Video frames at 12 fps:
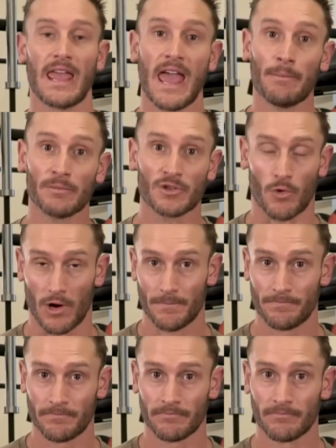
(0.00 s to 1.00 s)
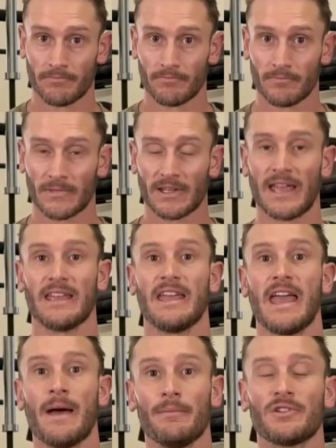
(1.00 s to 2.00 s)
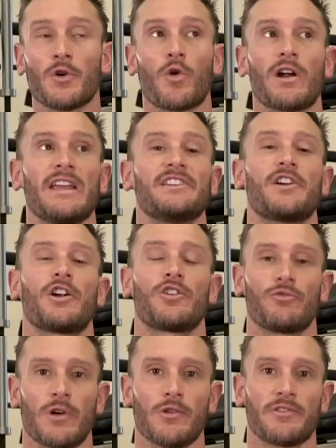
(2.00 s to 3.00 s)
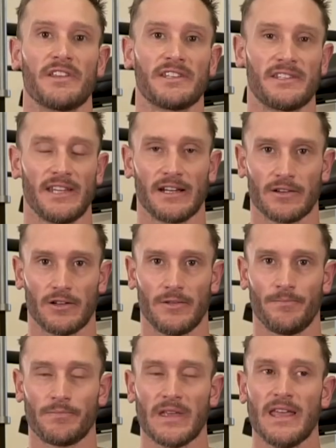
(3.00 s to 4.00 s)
mTOR. Okay, mTOR is our growth signal.